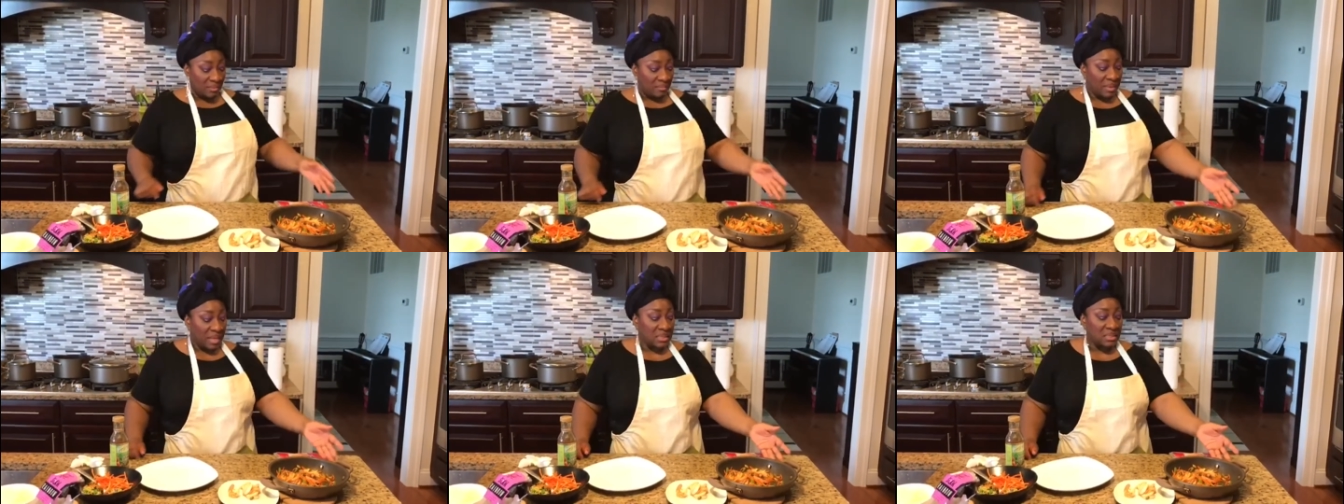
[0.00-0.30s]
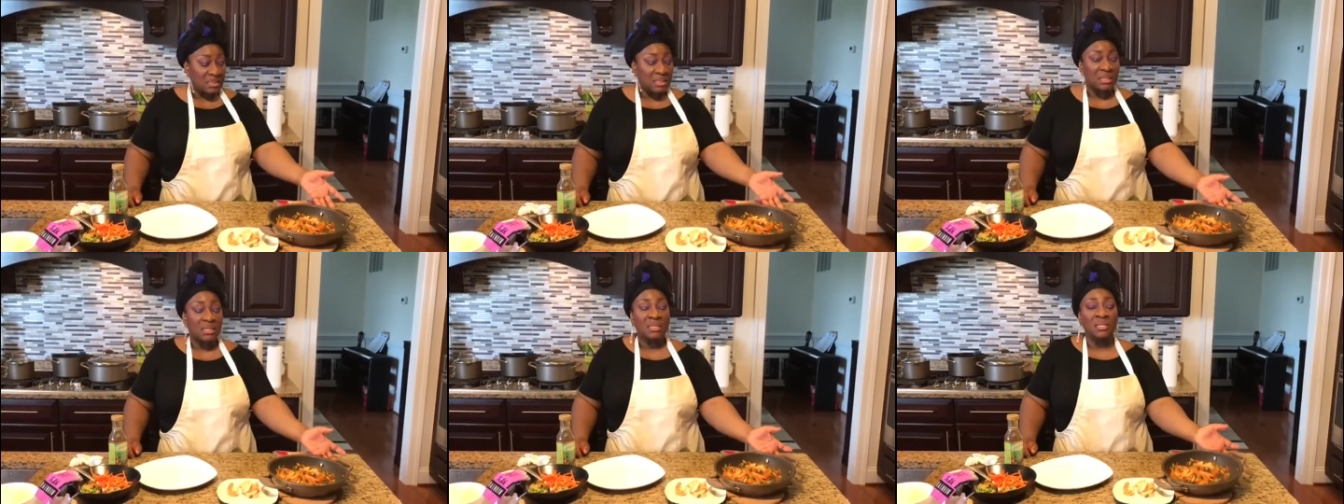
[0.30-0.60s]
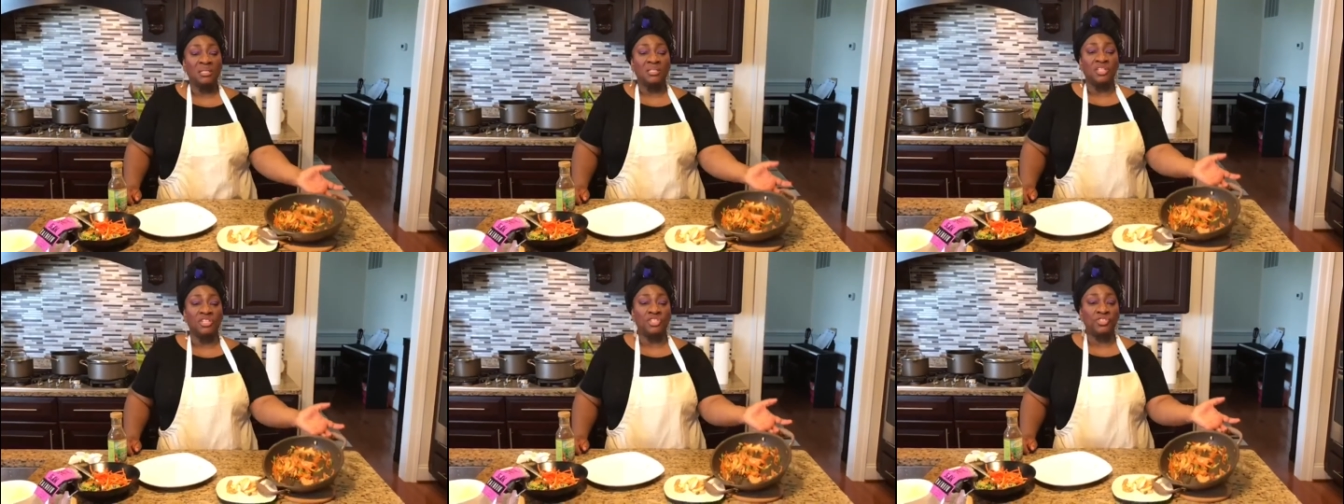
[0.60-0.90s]
But
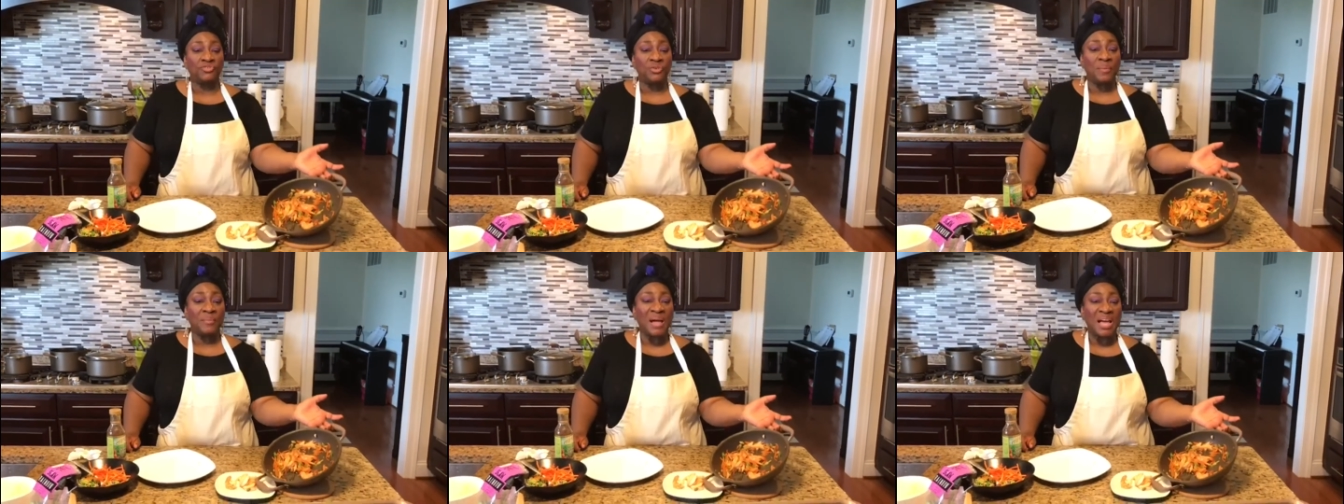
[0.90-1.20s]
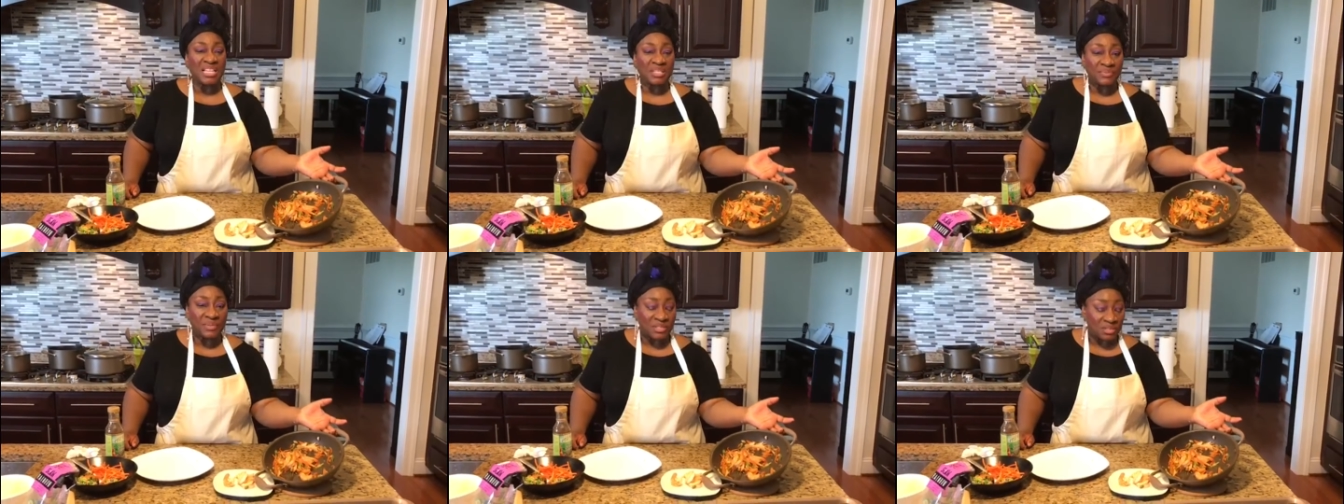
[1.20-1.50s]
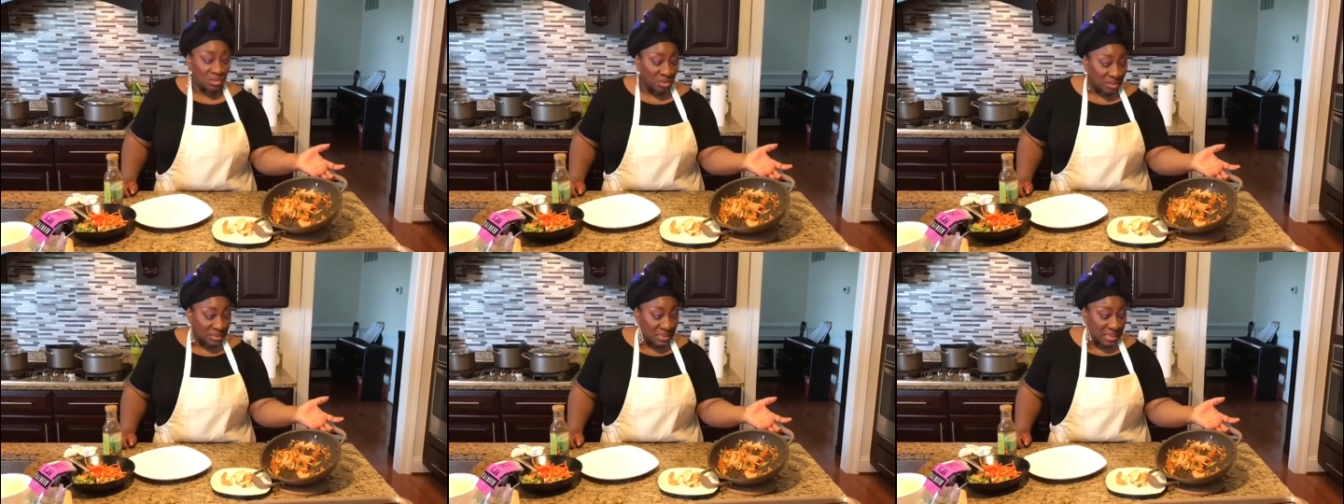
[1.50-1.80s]
the shrimp has been
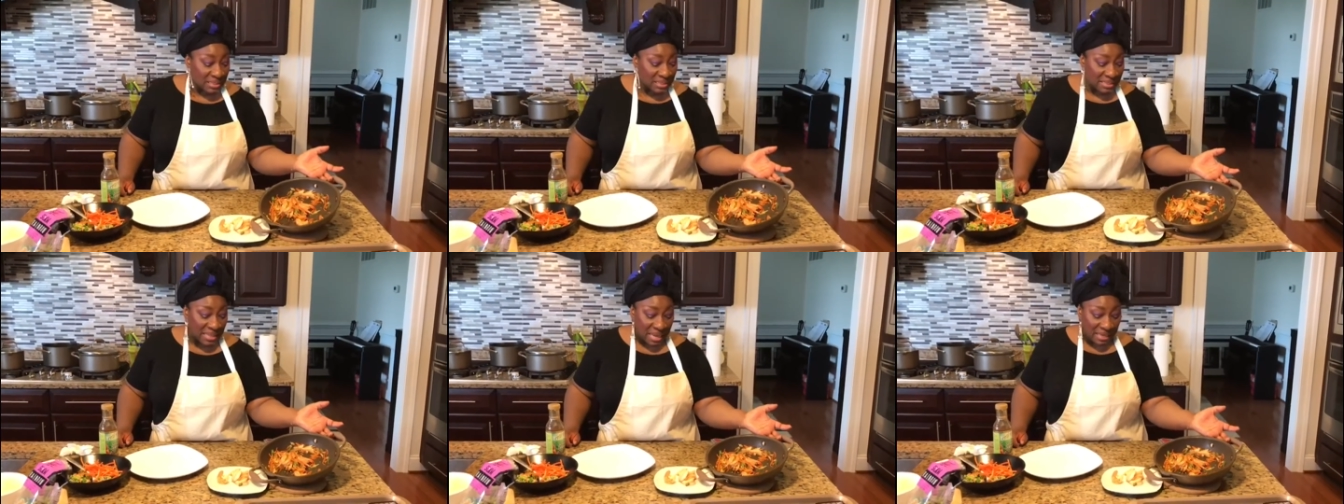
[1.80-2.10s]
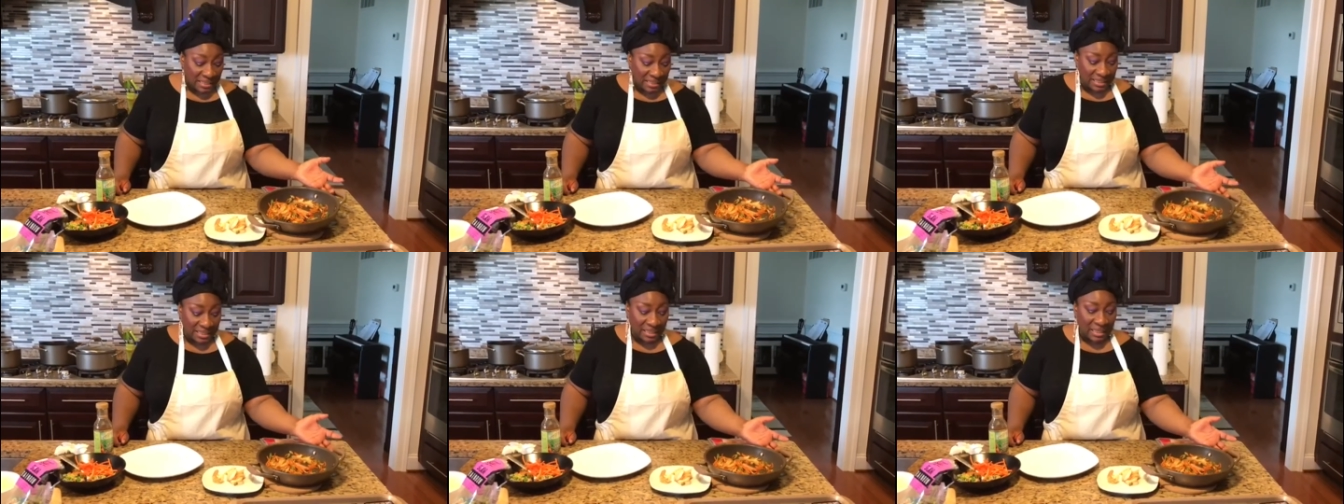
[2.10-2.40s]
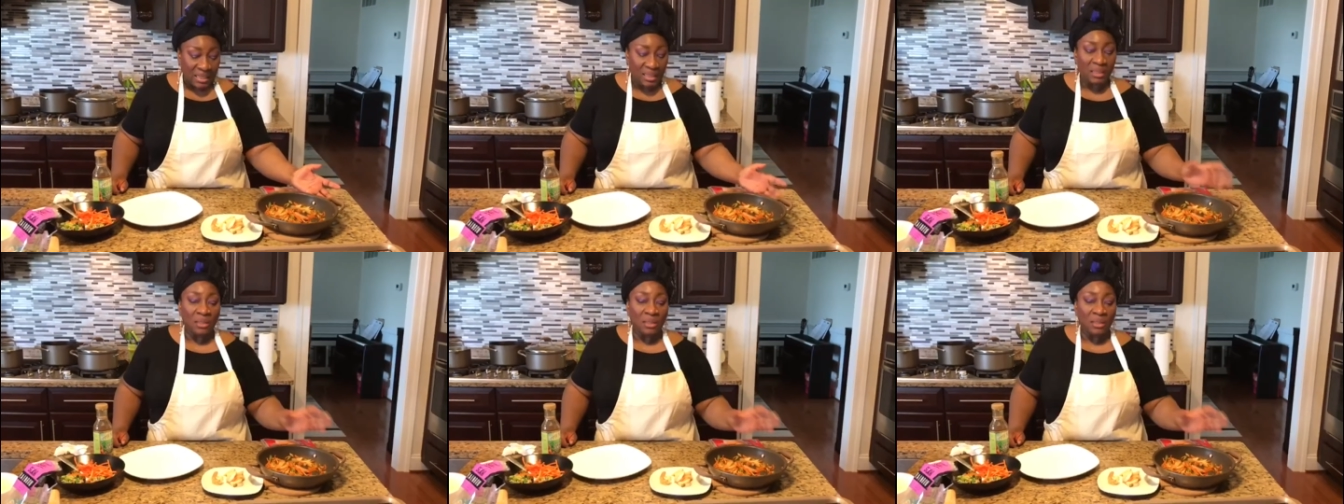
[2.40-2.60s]
sauteed lightly.